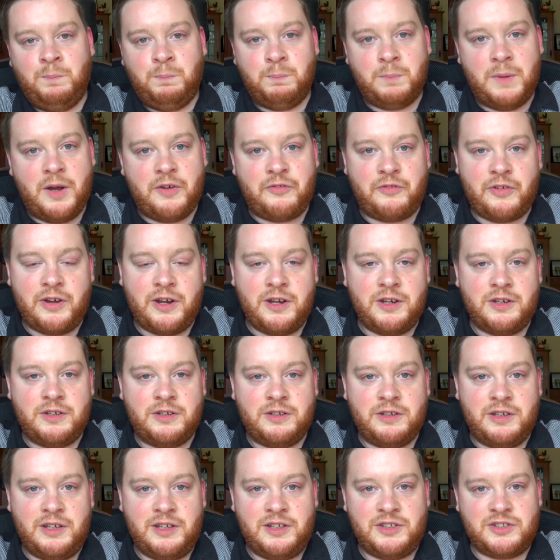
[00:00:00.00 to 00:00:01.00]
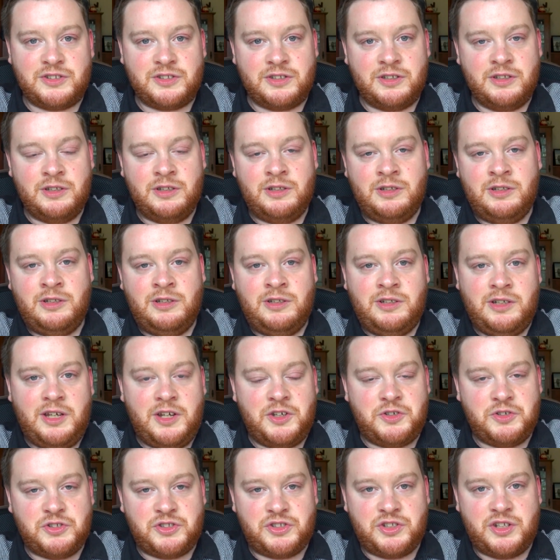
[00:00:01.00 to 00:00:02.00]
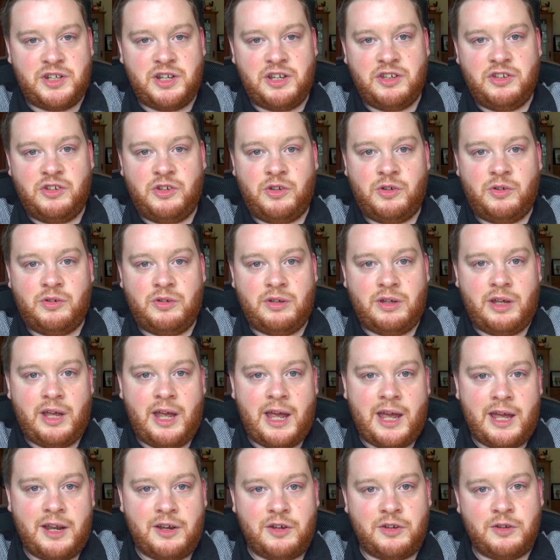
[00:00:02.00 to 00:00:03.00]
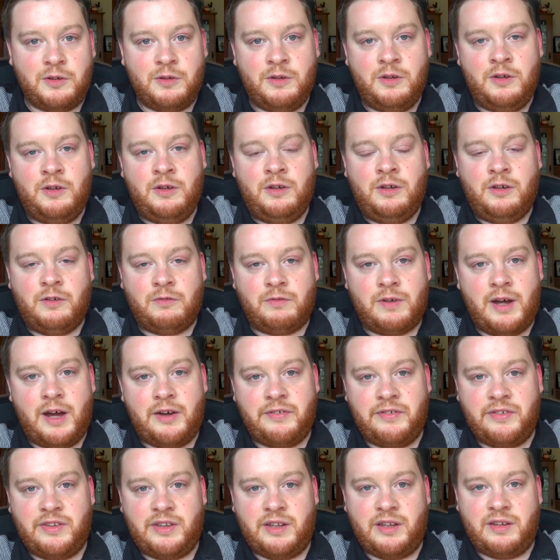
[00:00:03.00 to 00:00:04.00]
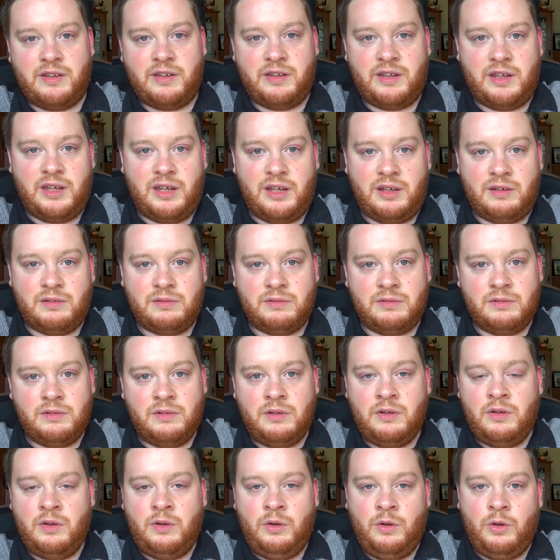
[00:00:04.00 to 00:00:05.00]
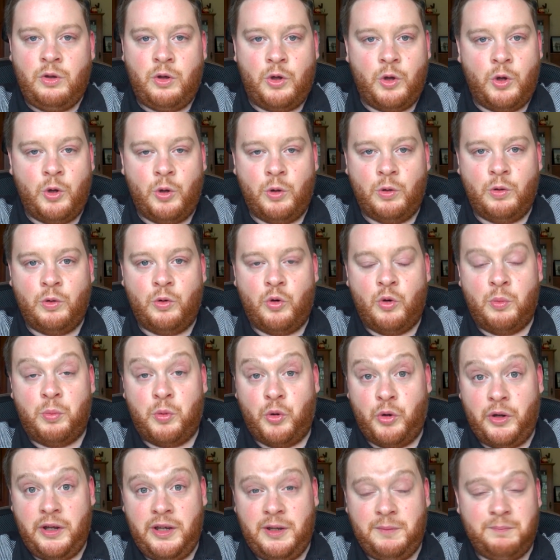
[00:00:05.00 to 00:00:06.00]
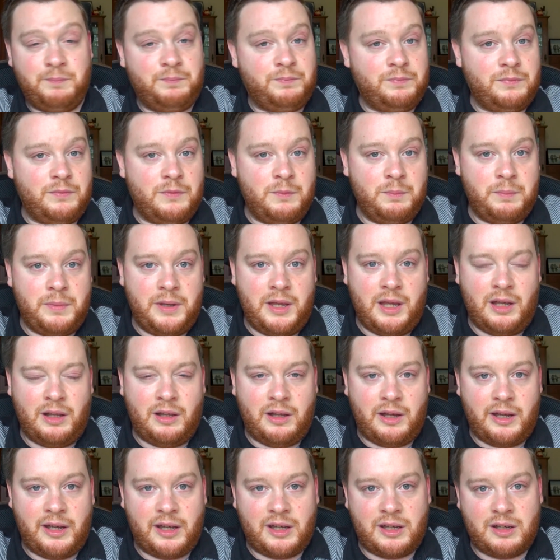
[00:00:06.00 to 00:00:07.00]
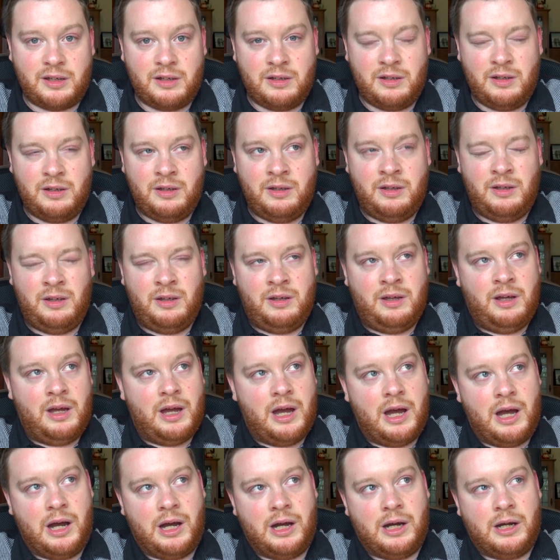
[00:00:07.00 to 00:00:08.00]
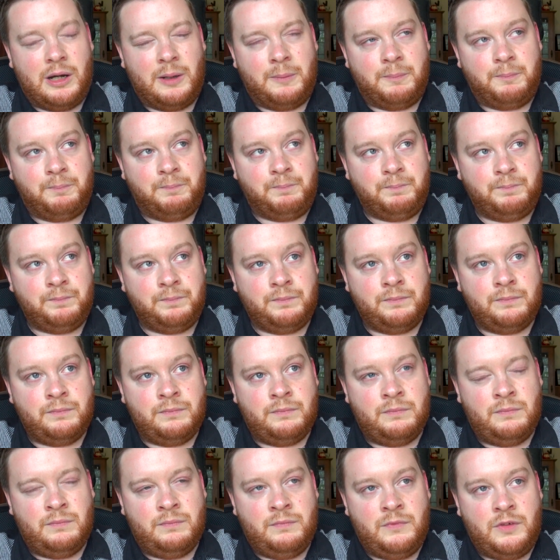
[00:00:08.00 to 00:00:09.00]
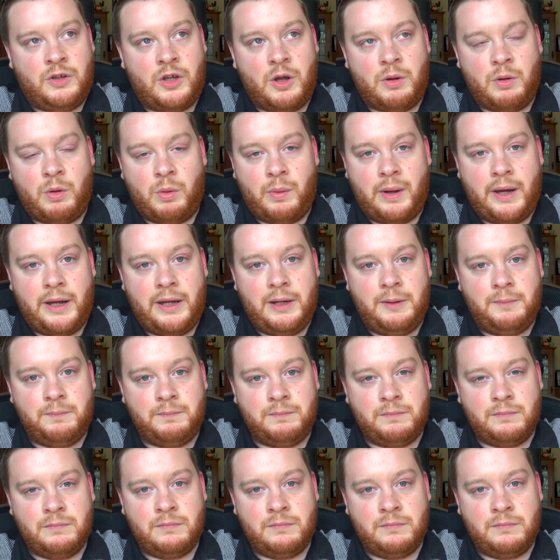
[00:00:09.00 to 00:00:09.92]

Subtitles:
my friend is interested in you. And rather than the girl or boy being like, go away,